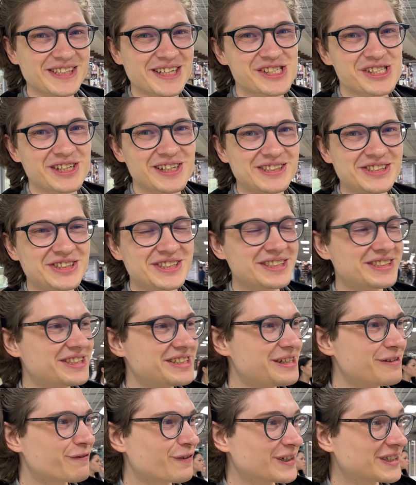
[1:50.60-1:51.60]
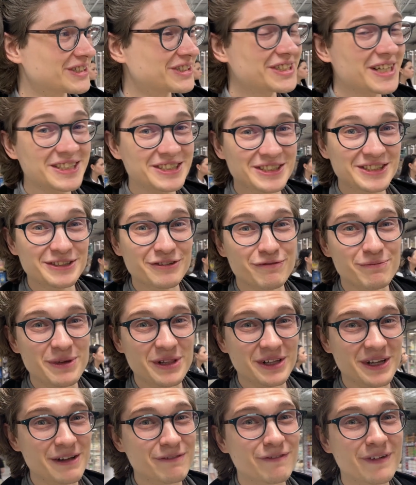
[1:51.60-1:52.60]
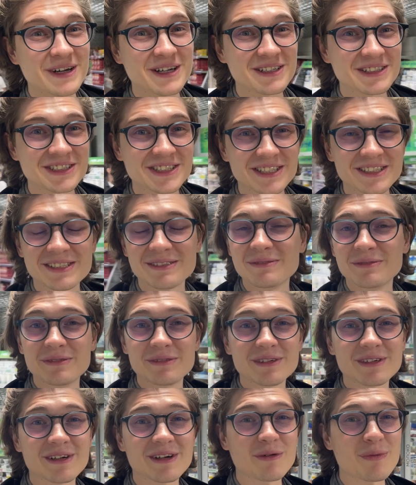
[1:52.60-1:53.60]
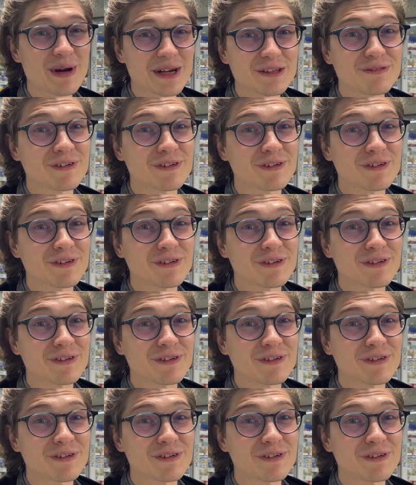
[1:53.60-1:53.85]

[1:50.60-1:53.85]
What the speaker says: actually see the different sizes of milk. I find that quite